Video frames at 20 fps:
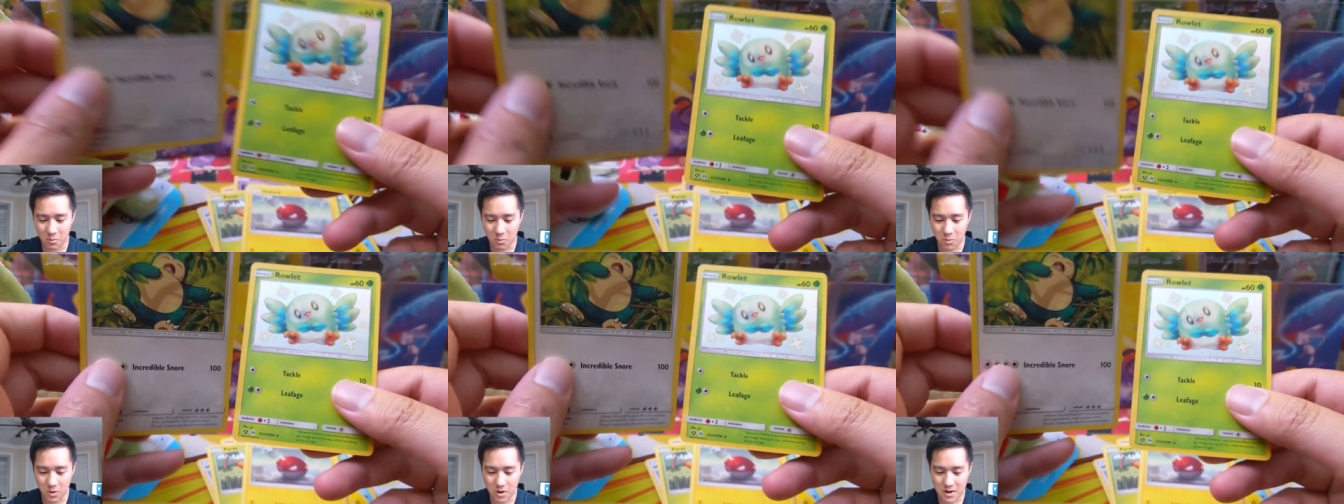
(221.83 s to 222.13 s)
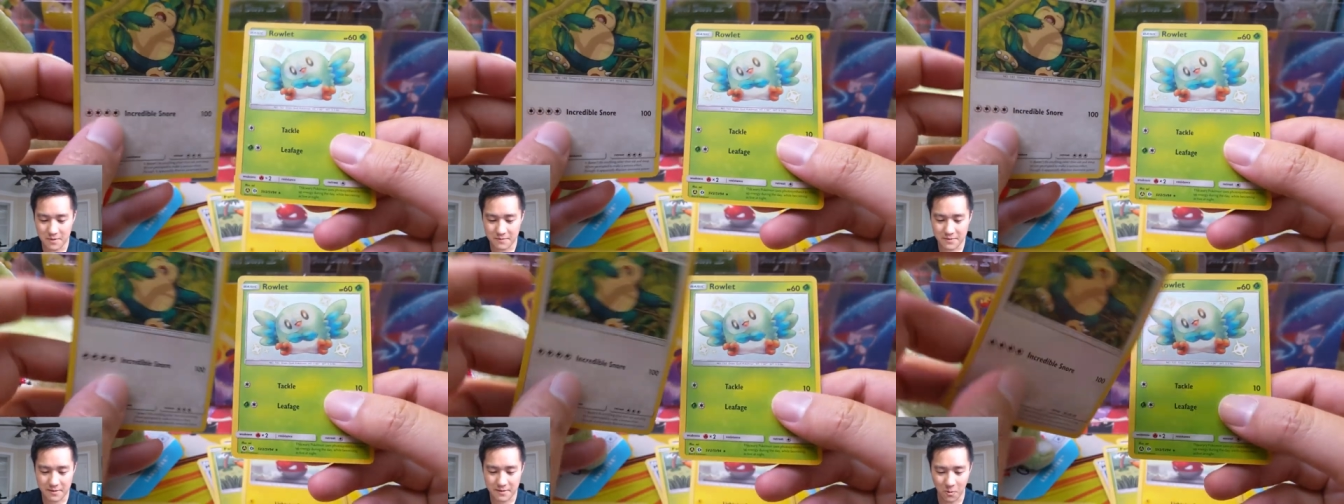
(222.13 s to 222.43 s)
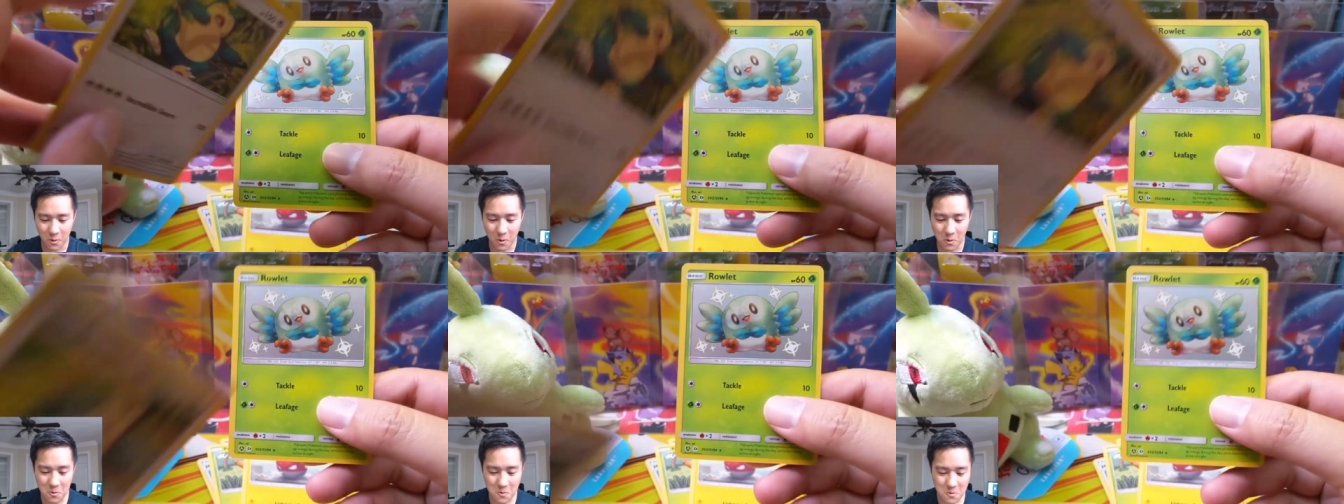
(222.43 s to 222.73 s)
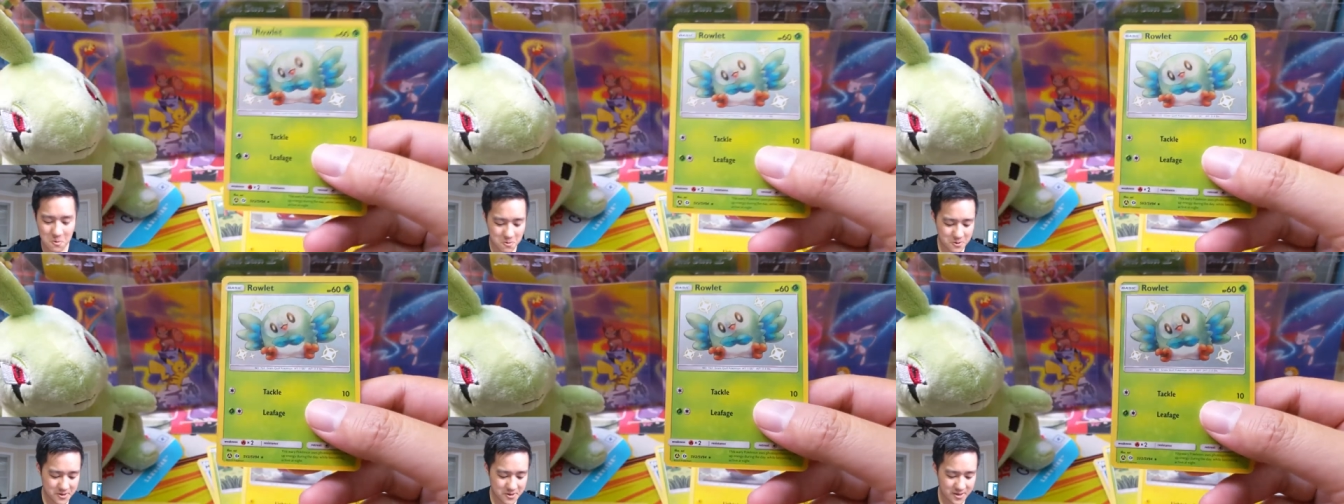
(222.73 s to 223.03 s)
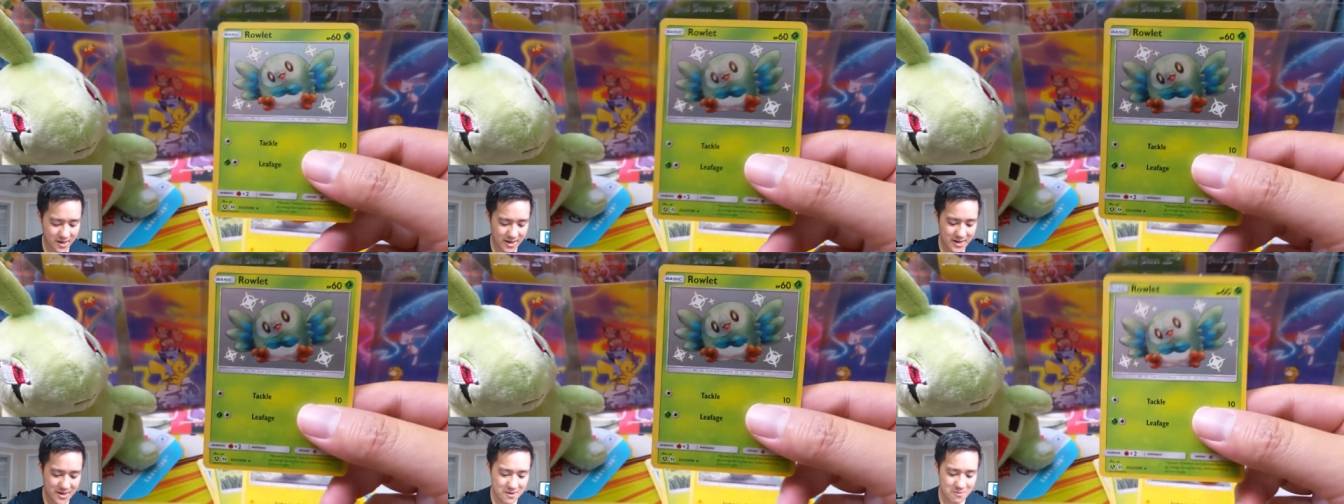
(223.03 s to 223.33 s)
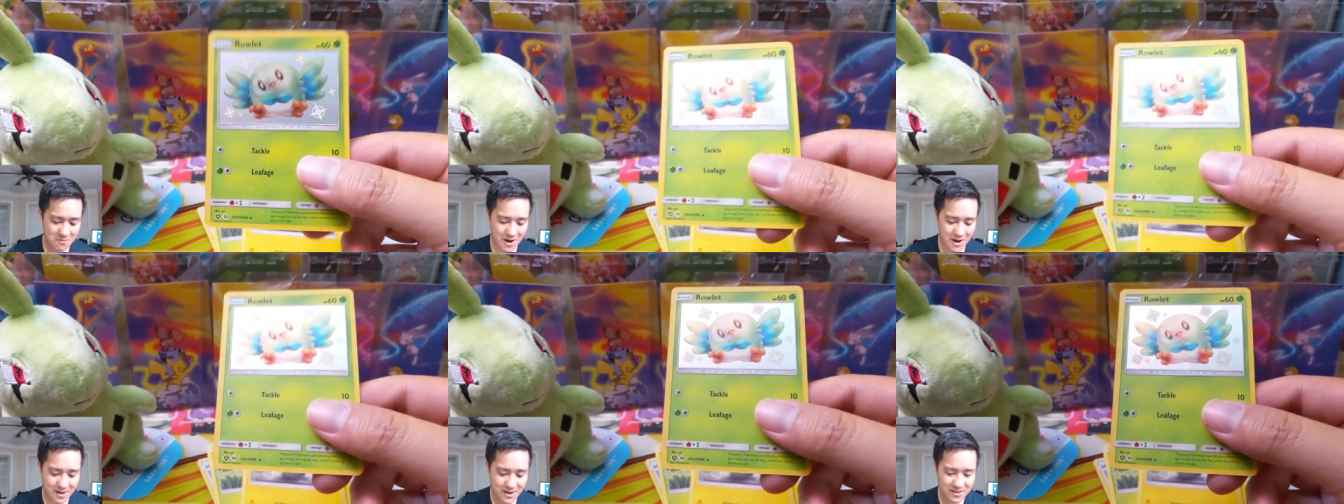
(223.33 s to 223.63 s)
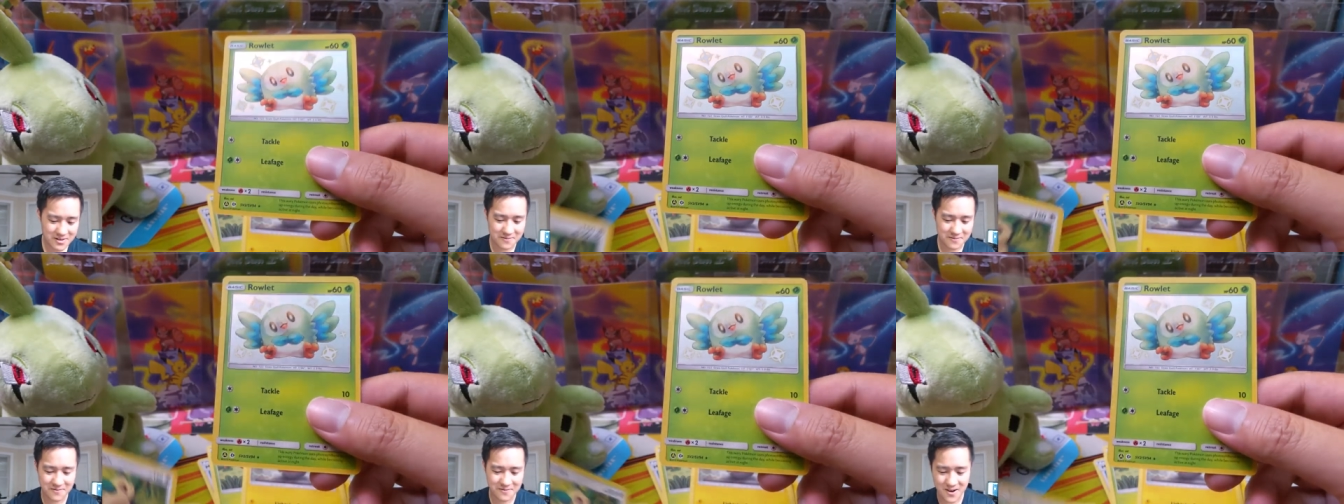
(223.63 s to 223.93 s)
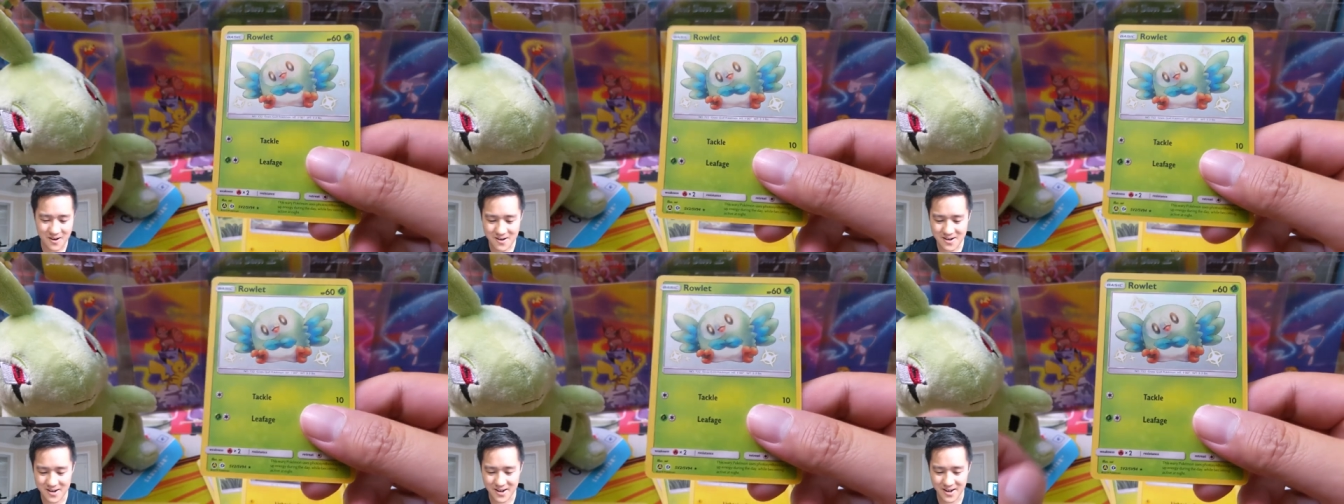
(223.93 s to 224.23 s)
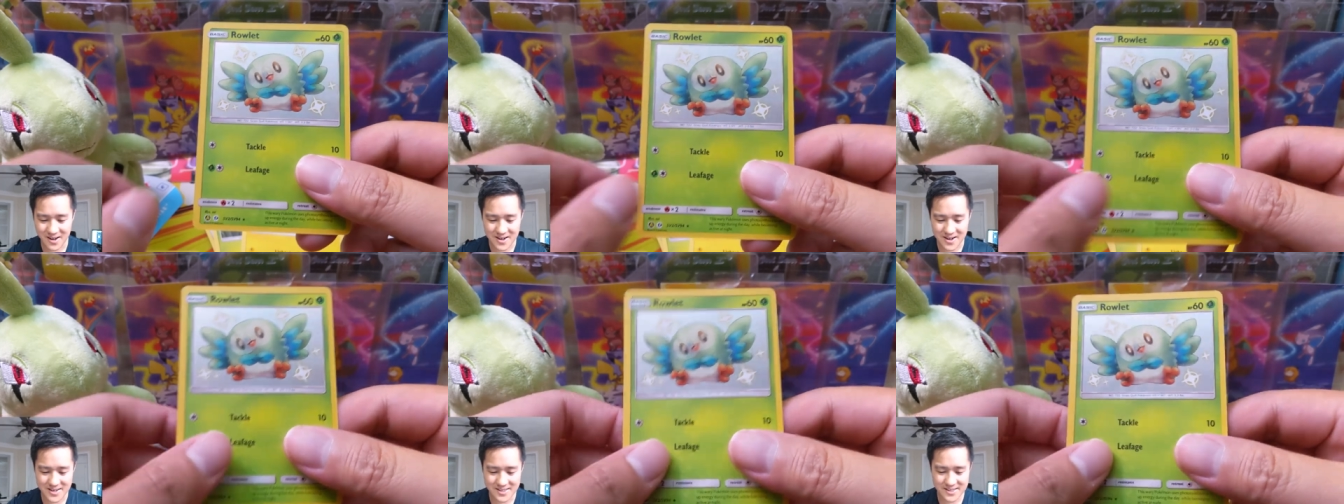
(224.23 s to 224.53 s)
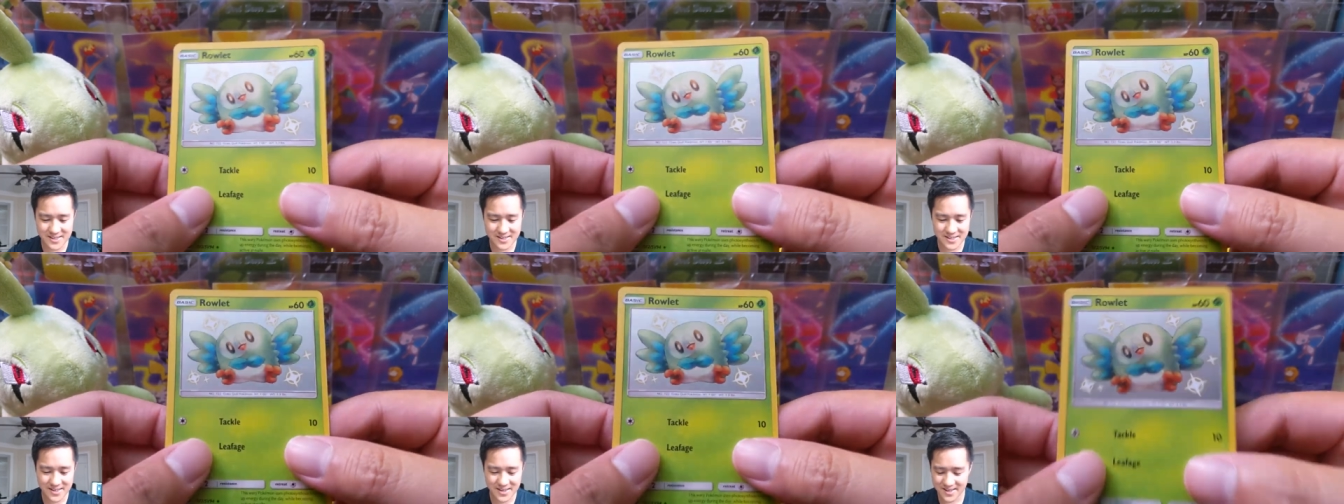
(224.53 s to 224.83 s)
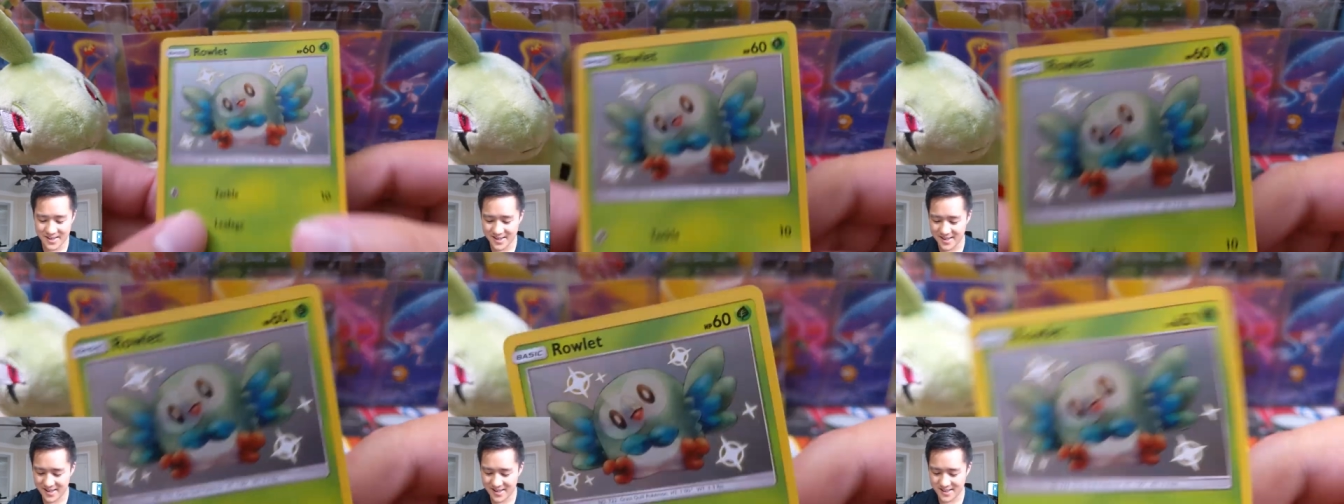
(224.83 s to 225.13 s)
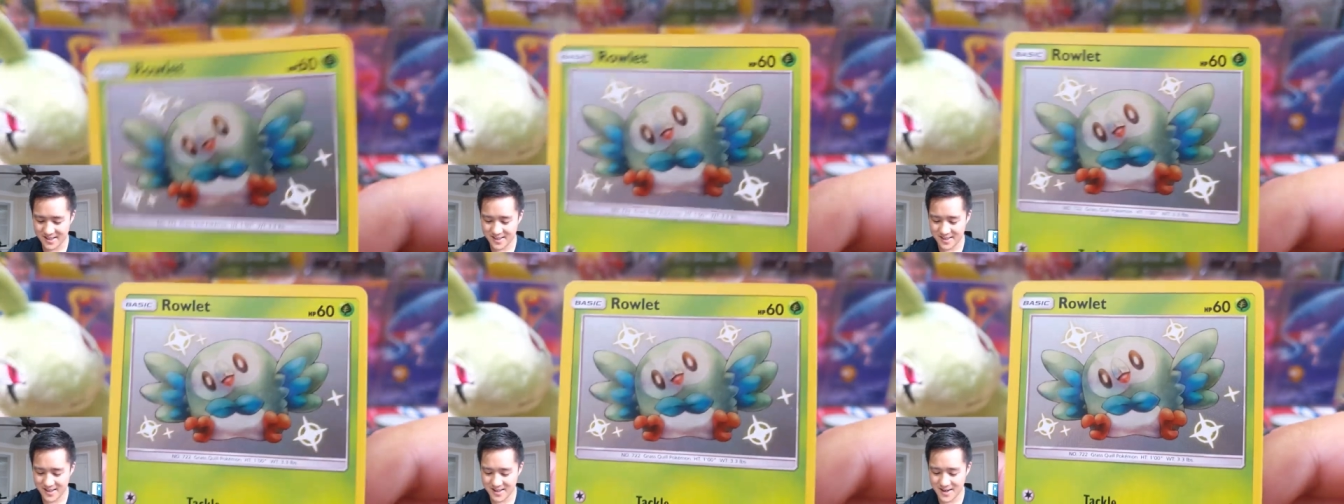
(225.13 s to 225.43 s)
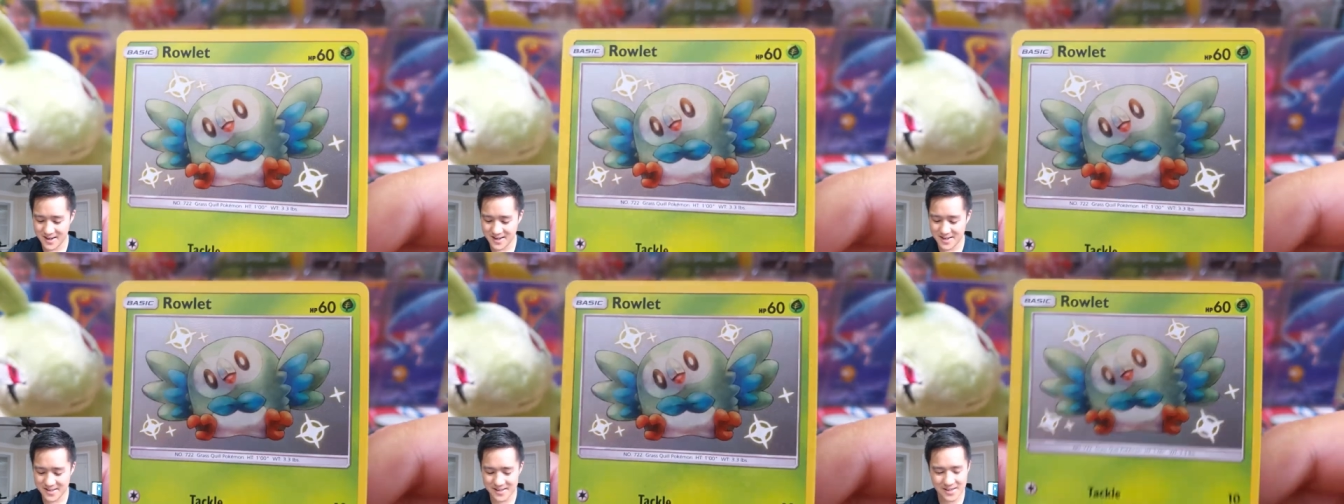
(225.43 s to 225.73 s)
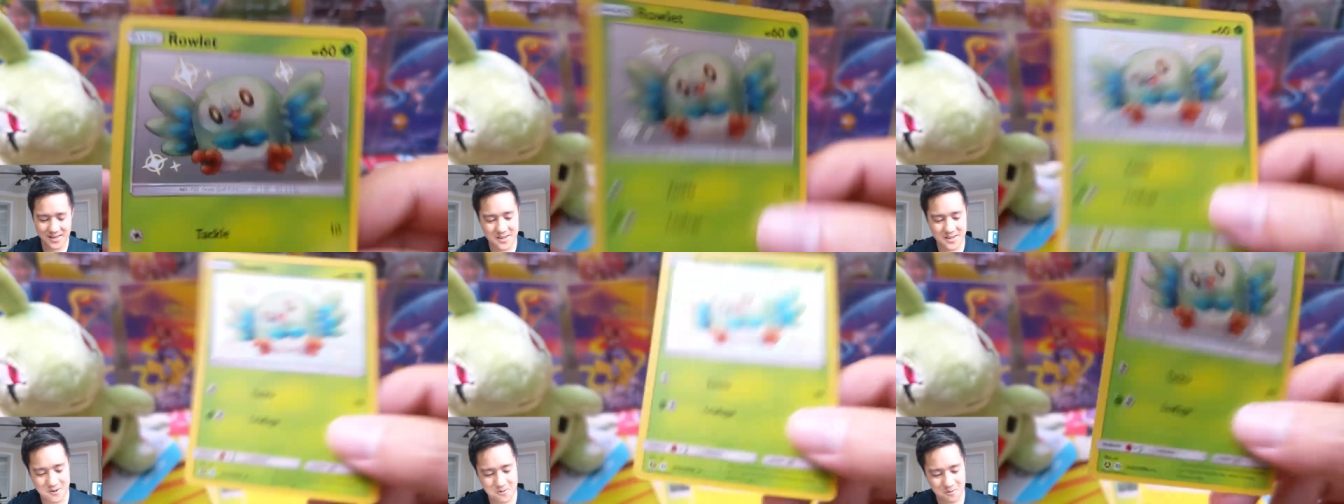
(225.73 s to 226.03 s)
one-off give. Ooh, shiny Rowlet, very nice. That is a cute